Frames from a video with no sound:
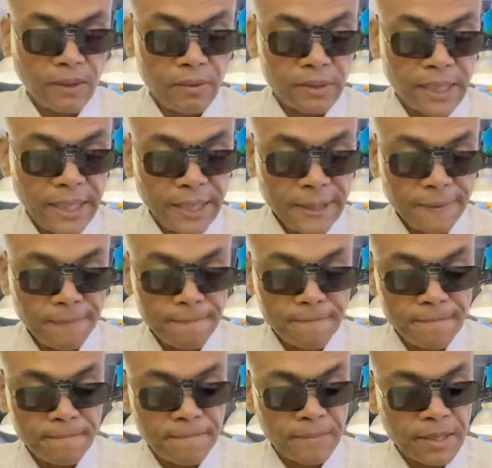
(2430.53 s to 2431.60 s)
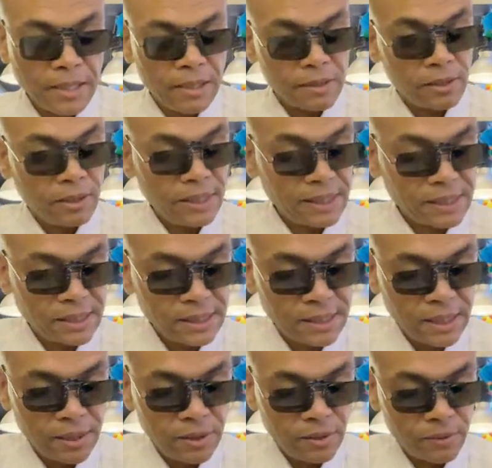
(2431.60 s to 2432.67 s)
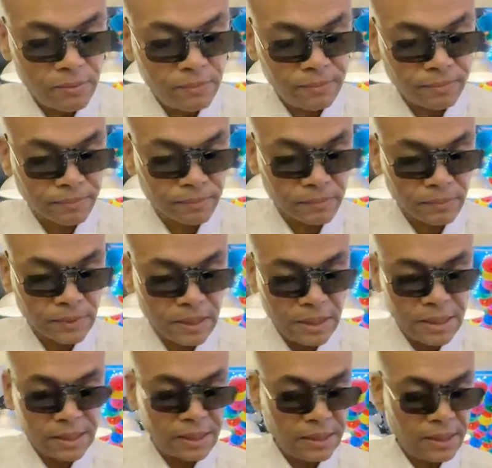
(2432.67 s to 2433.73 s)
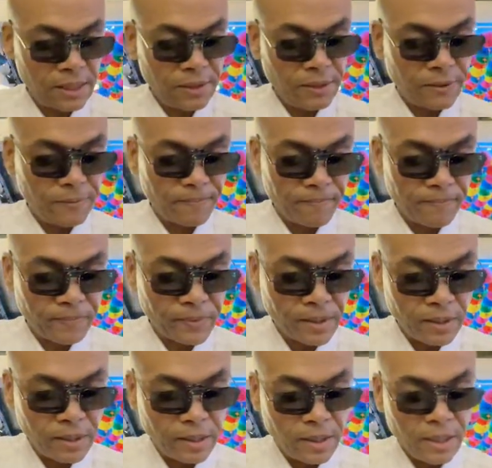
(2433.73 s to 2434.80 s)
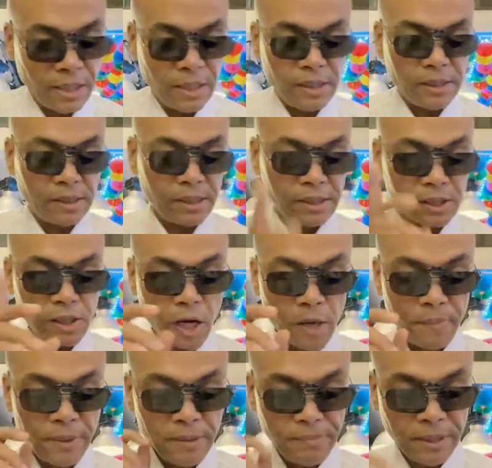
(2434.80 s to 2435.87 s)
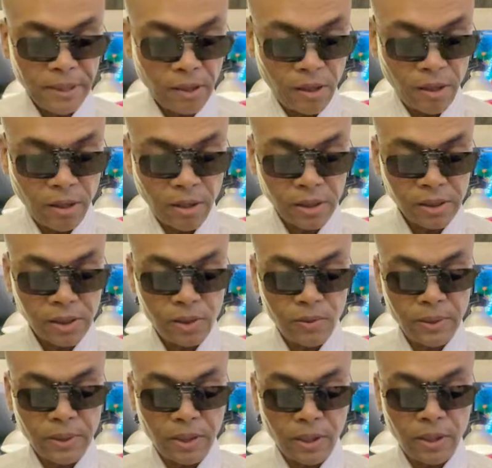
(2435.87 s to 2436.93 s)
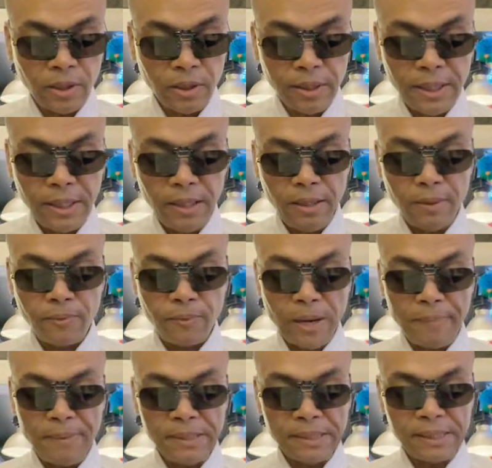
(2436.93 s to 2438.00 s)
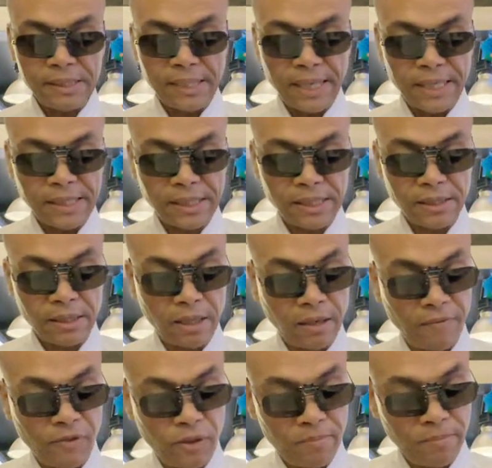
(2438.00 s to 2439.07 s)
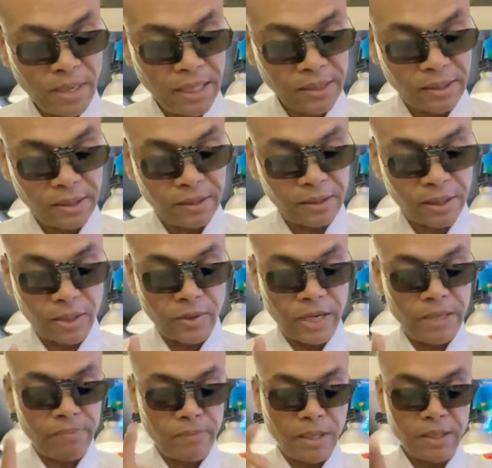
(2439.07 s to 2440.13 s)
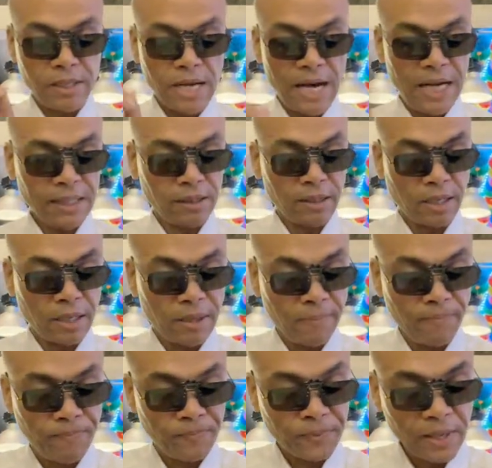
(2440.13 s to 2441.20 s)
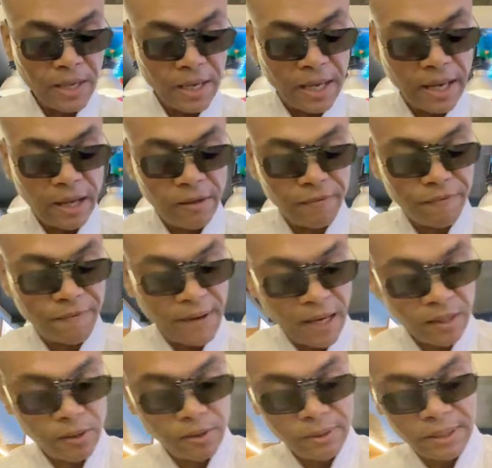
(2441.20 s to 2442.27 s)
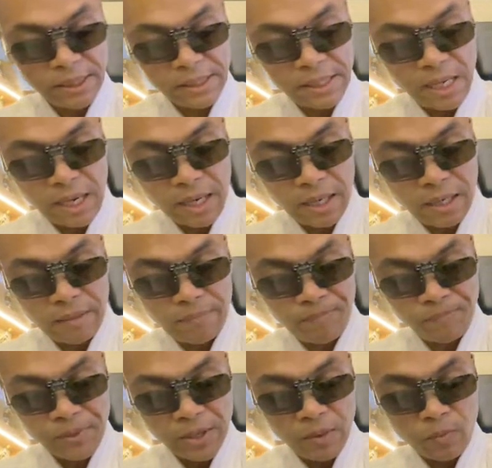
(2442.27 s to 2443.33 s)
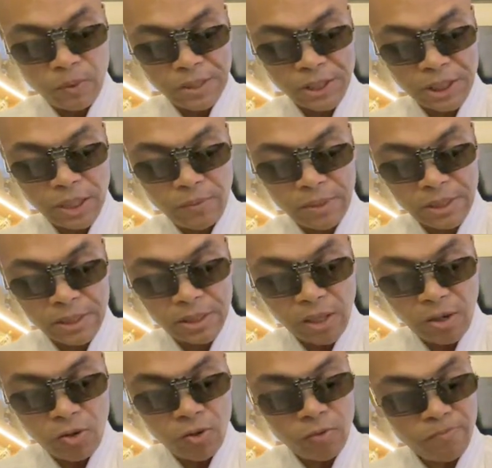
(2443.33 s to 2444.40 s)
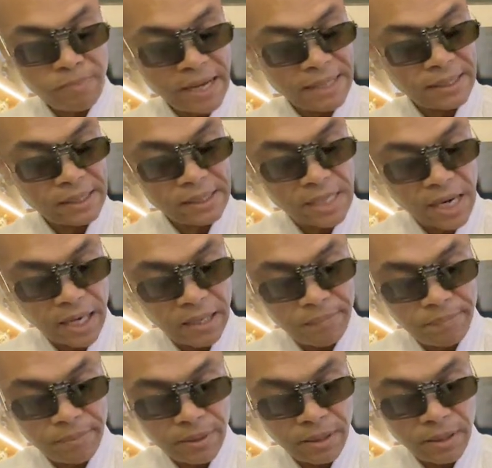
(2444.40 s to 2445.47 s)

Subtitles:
Okay? So let's continue. Let's continue. The serpent belongs to an early representation of the mother, the great mother Hathor, and followed the time when she was known by the type